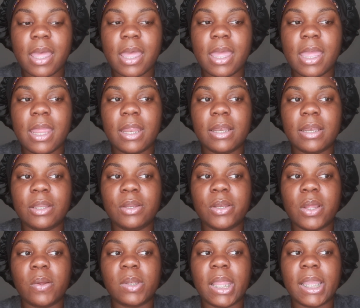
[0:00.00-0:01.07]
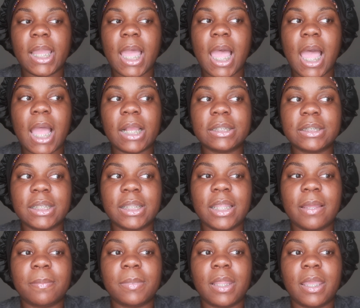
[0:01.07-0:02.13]
and you know like asking
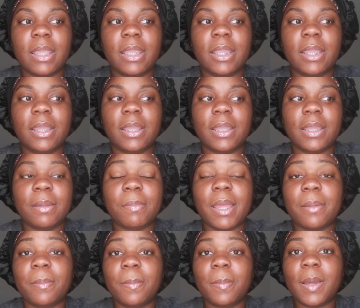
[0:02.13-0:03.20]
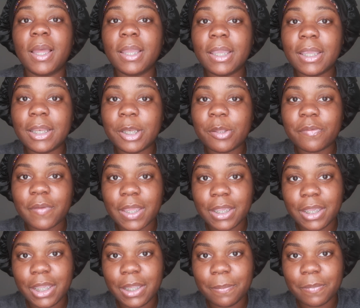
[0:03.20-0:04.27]
them like am I bugging if
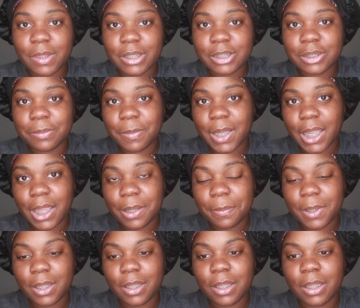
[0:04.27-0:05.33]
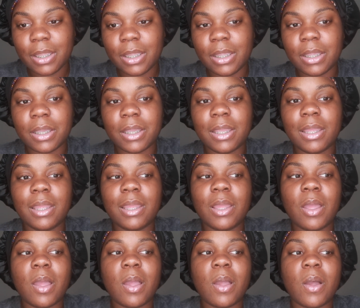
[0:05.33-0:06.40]
I keep this baby
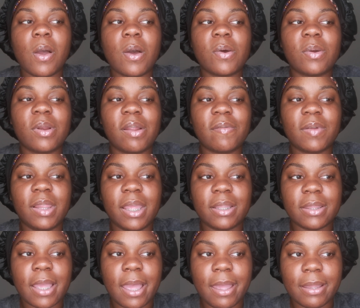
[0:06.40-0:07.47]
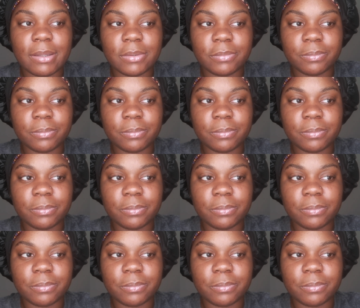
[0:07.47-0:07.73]
or whatever like that